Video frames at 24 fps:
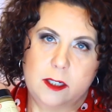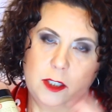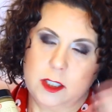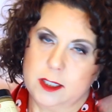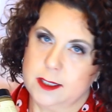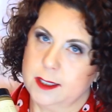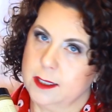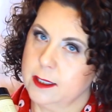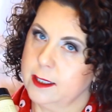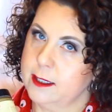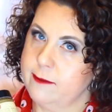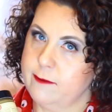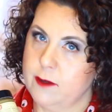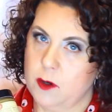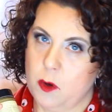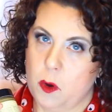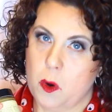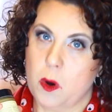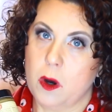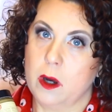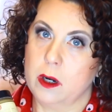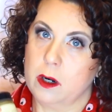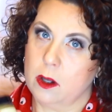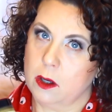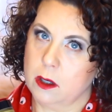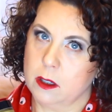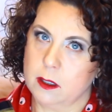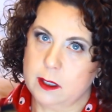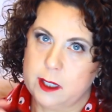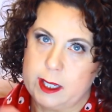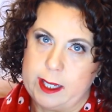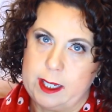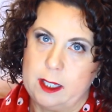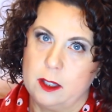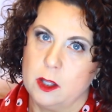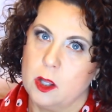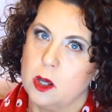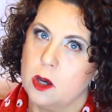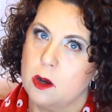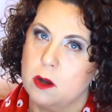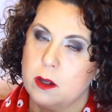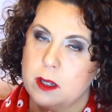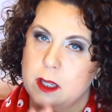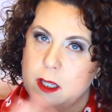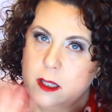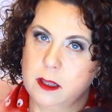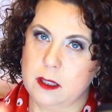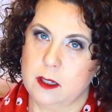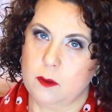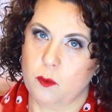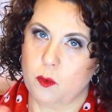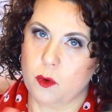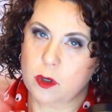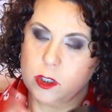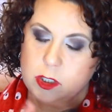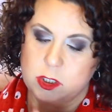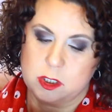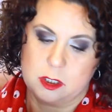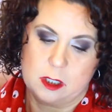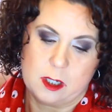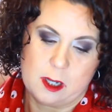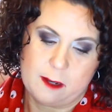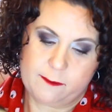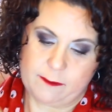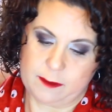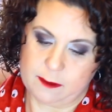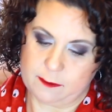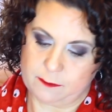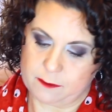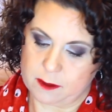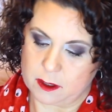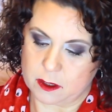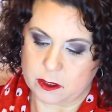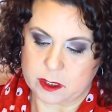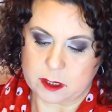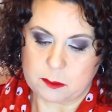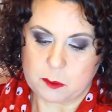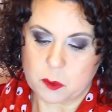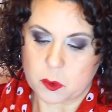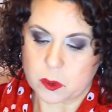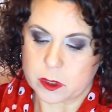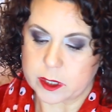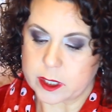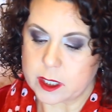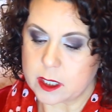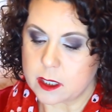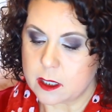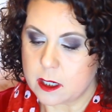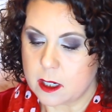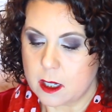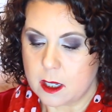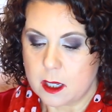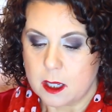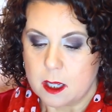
and just leave it on all night long and then wash it off the following morning.